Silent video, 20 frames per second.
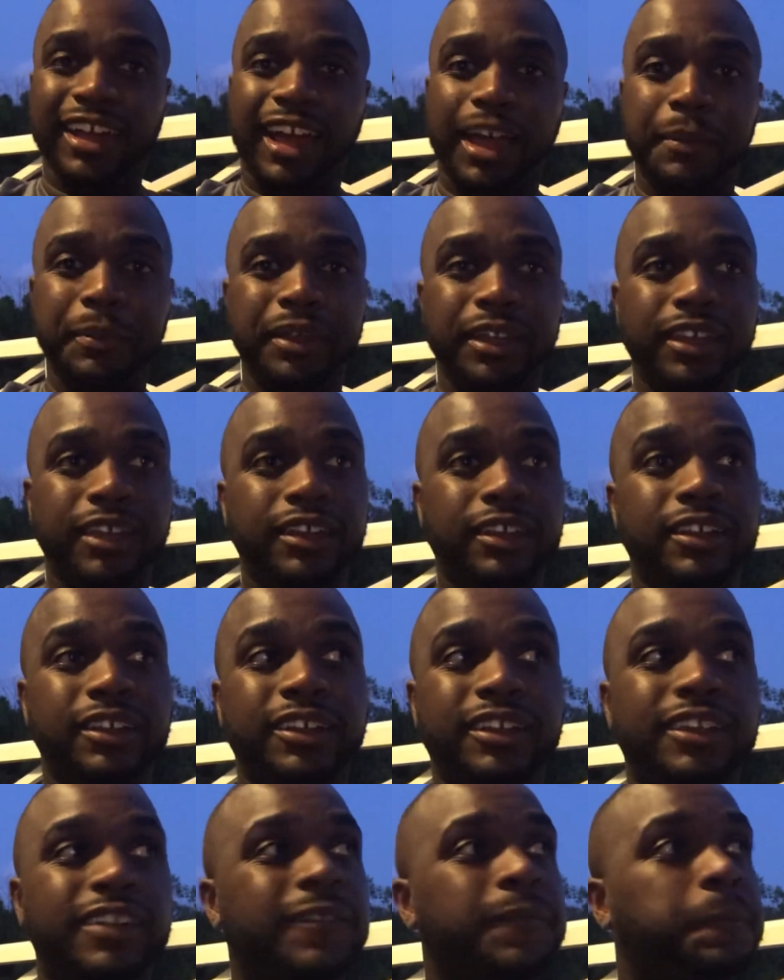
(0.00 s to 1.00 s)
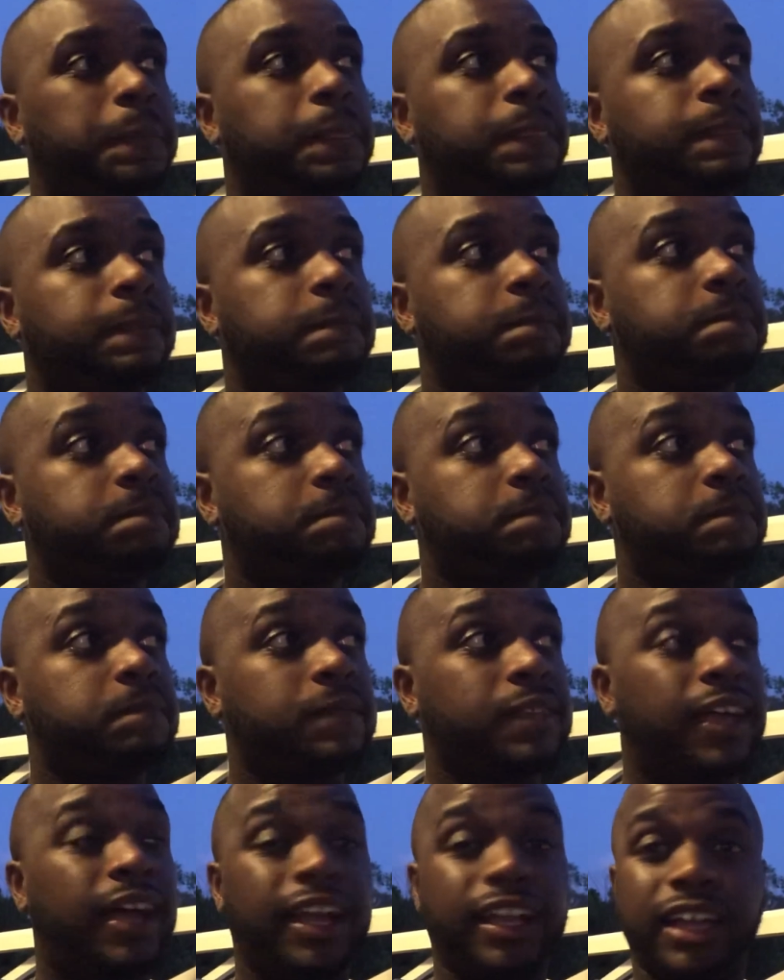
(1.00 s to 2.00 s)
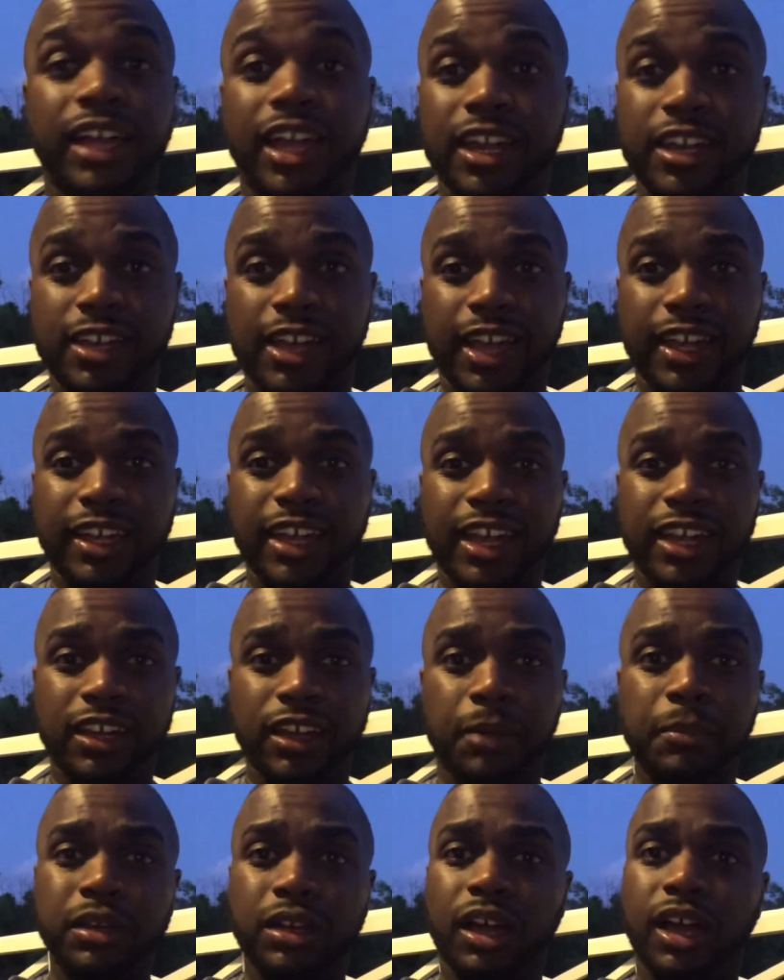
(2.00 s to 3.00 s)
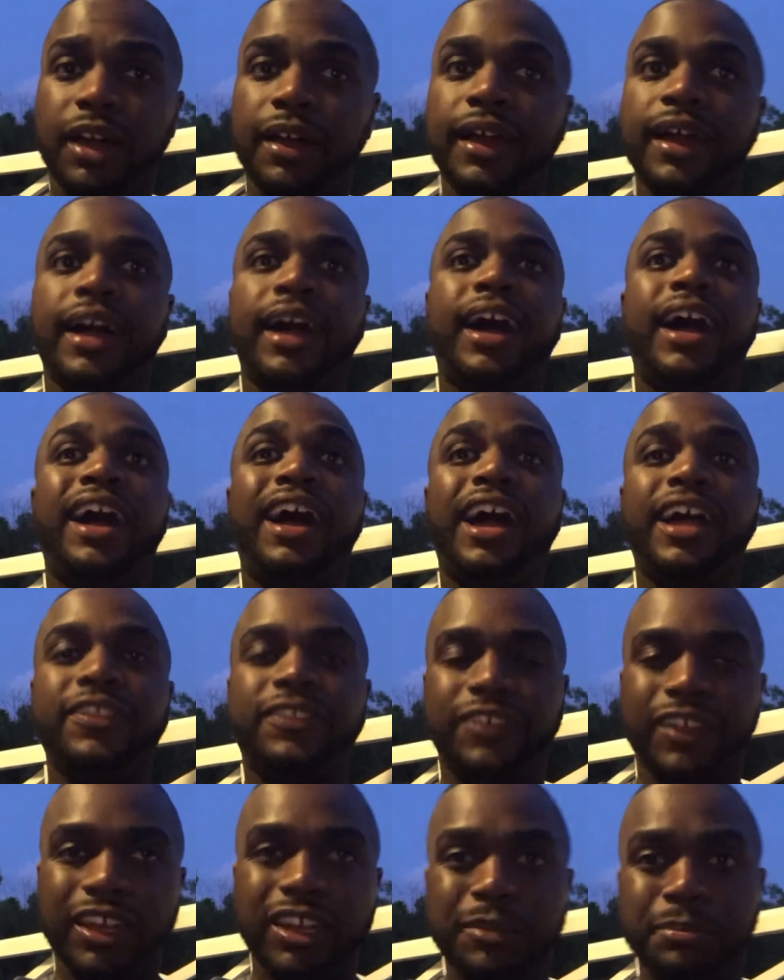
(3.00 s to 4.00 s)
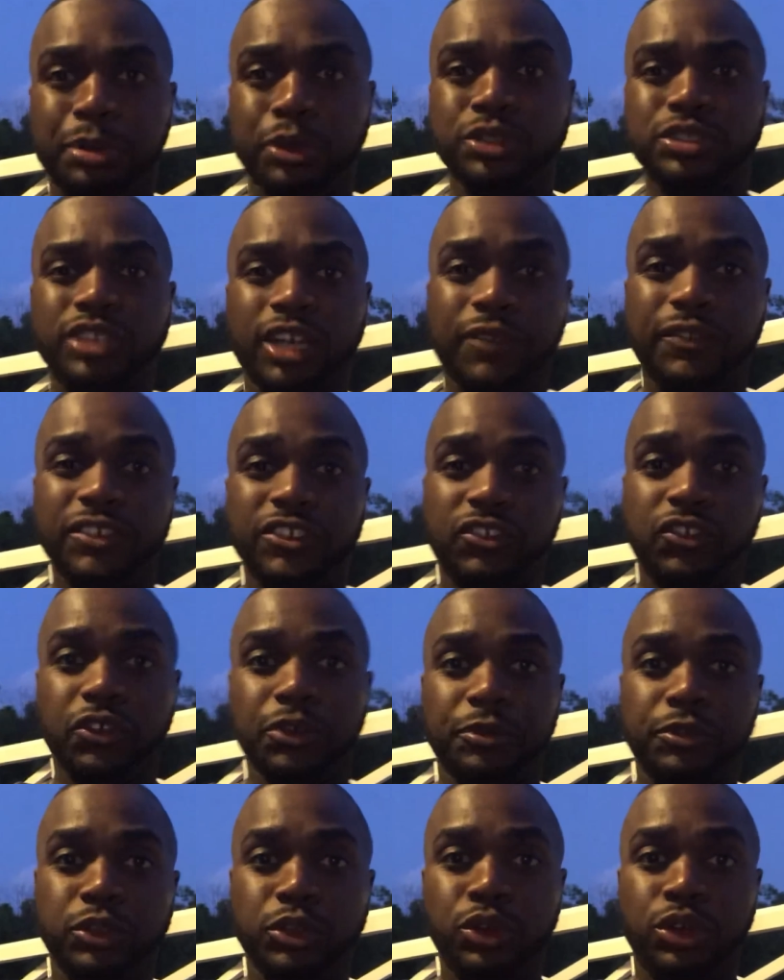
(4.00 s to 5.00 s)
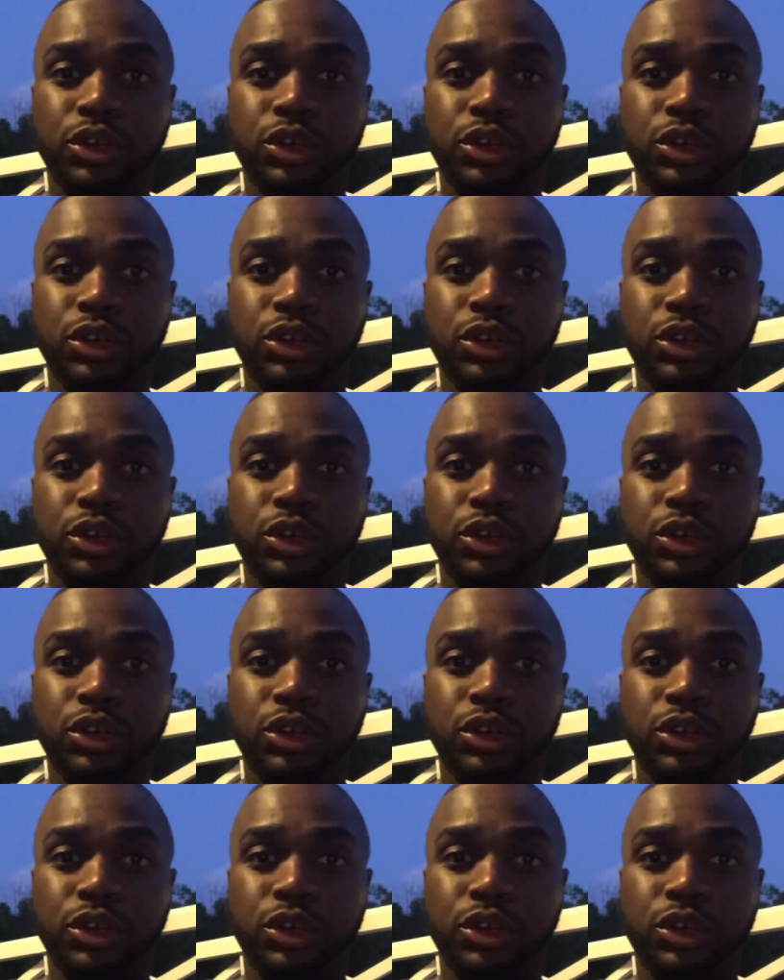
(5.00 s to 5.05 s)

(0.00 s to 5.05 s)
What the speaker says: I mean, I got it. I thank the post office for